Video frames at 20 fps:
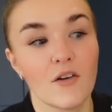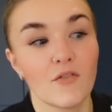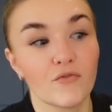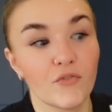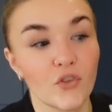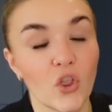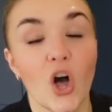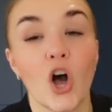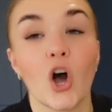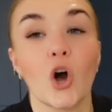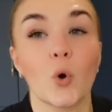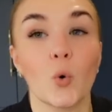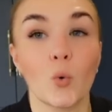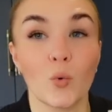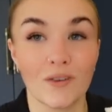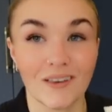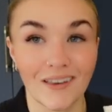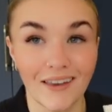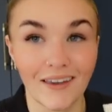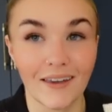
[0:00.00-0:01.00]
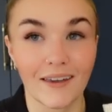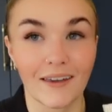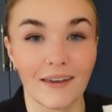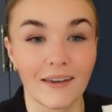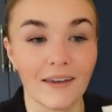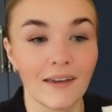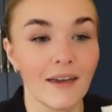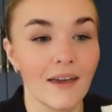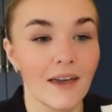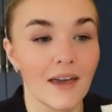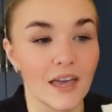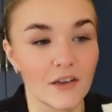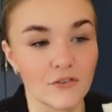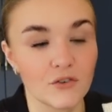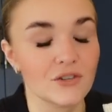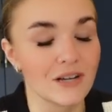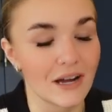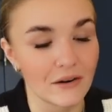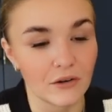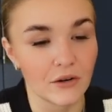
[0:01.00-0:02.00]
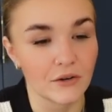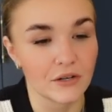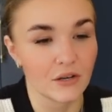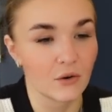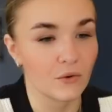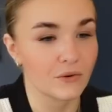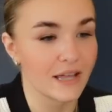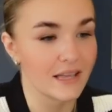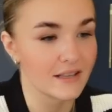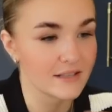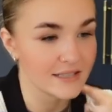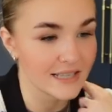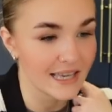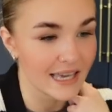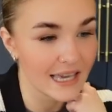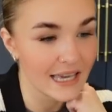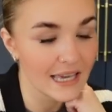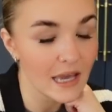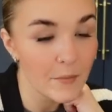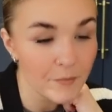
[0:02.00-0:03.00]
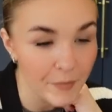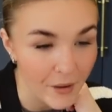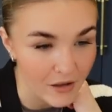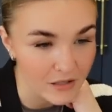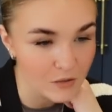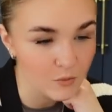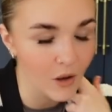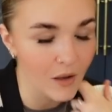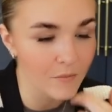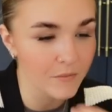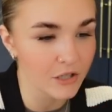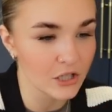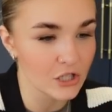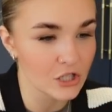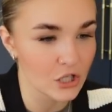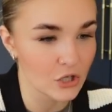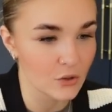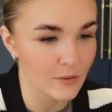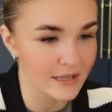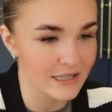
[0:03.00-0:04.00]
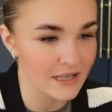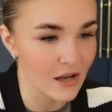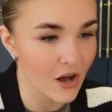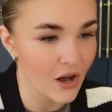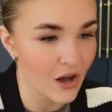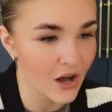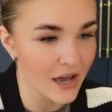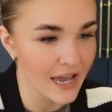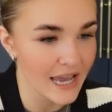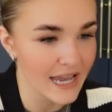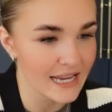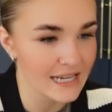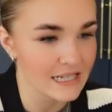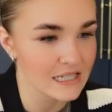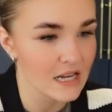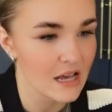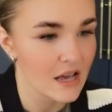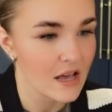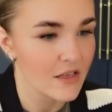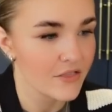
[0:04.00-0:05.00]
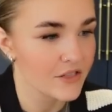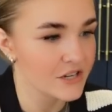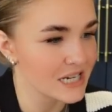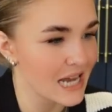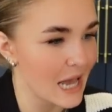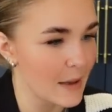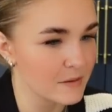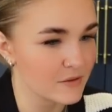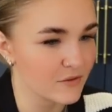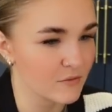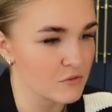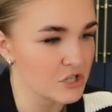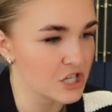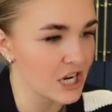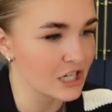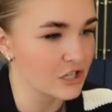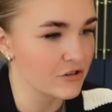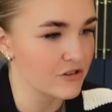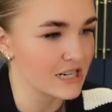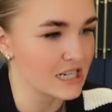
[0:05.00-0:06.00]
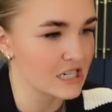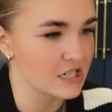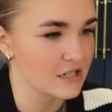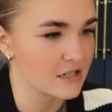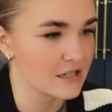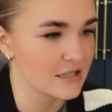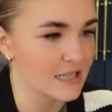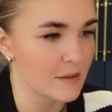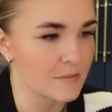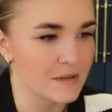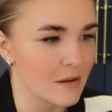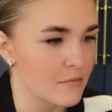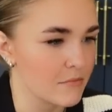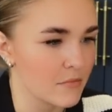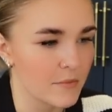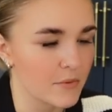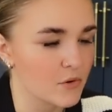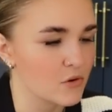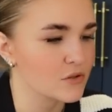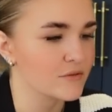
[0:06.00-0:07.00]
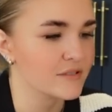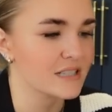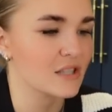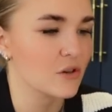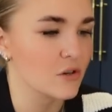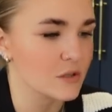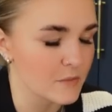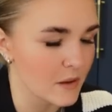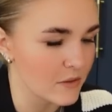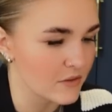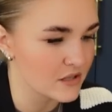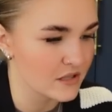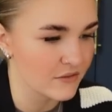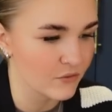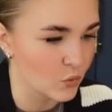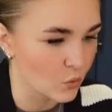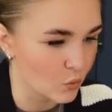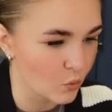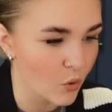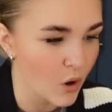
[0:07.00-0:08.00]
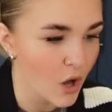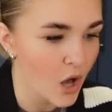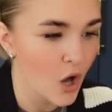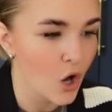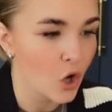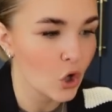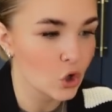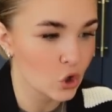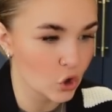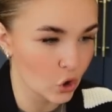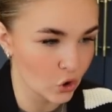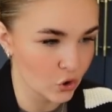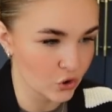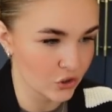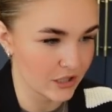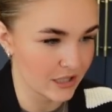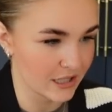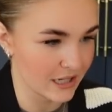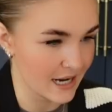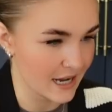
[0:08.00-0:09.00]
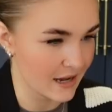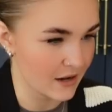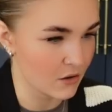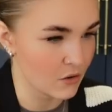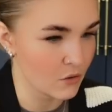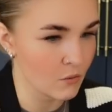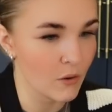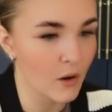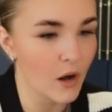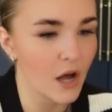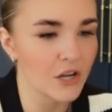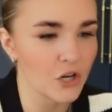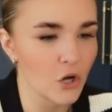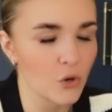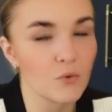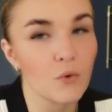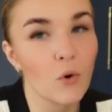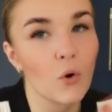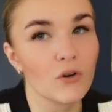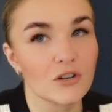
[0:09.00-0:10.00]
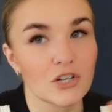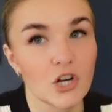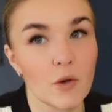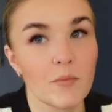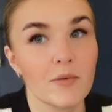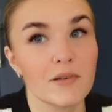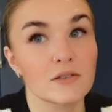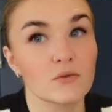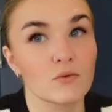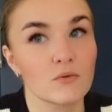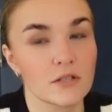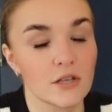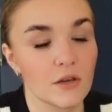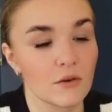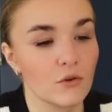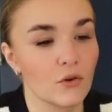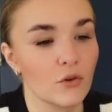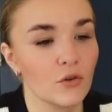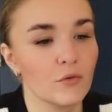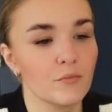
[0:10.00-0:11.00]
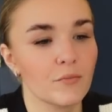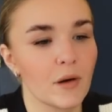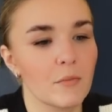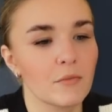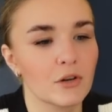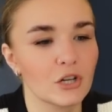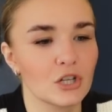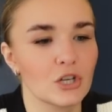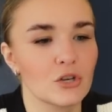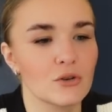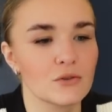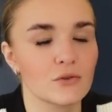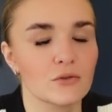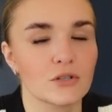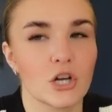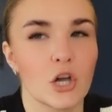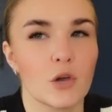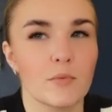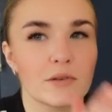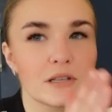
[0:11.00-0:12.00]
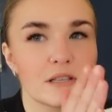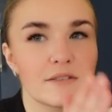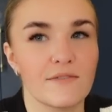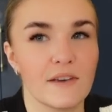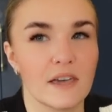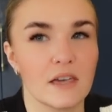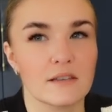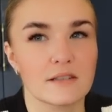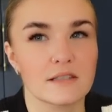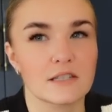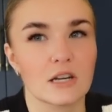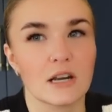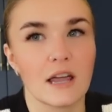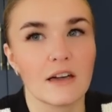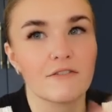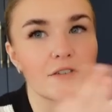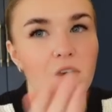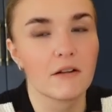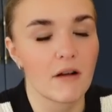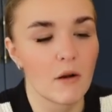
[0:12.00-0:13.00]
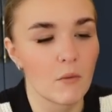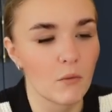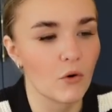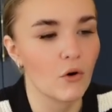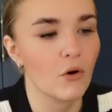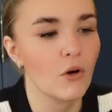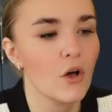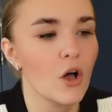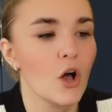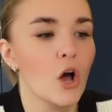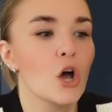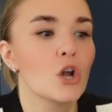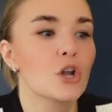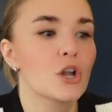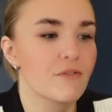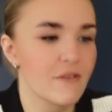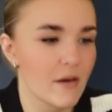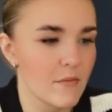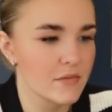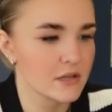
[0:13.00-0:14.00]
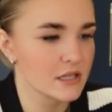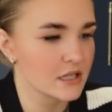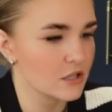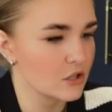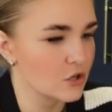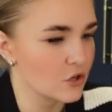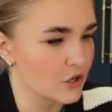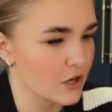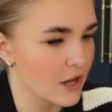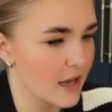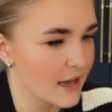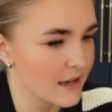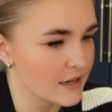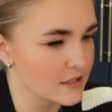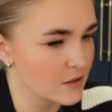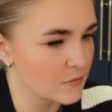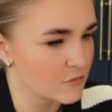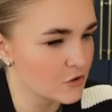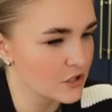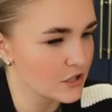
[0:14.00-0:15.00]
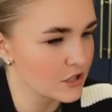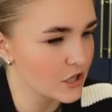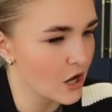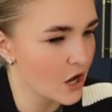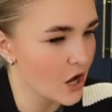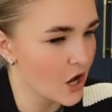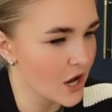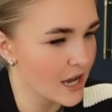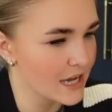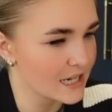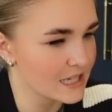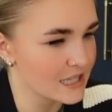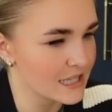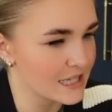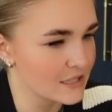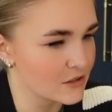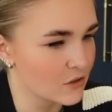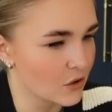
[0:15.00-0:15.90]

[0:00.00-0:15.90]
for the whole year if you download it on Etsy. But what I'm going to do is hide the tabs from January to September, because obviously those months have all gone now. I know October has also gone, but I'm going to use October's figures to like figure out what November's going to look like. So I'm just going to hide these